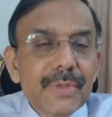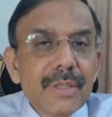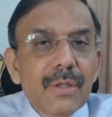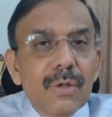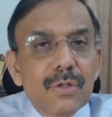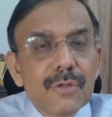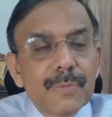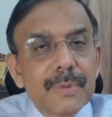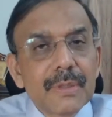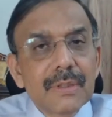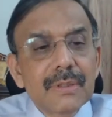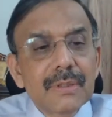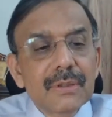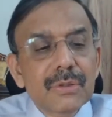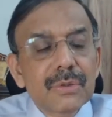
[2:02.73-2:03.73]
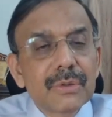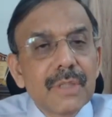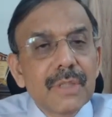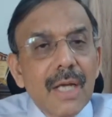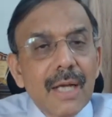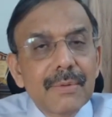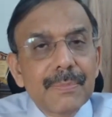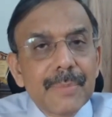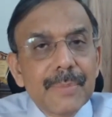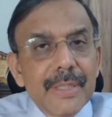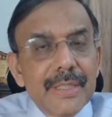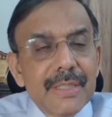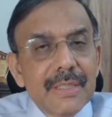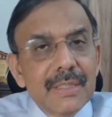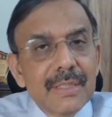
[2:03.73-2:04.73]
hospital should have a
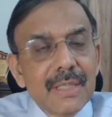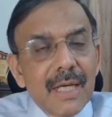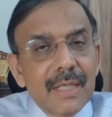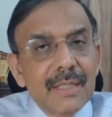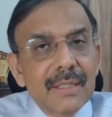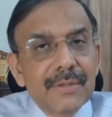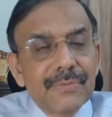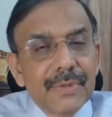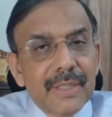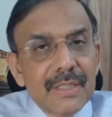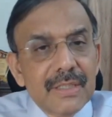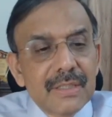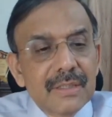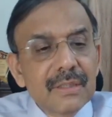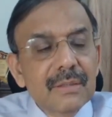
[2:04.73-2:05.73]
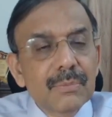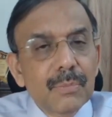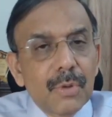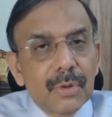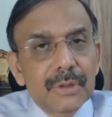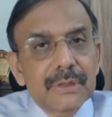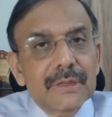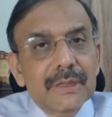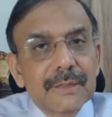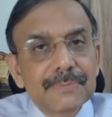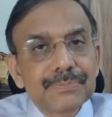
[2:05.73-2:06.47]
patient identification policy.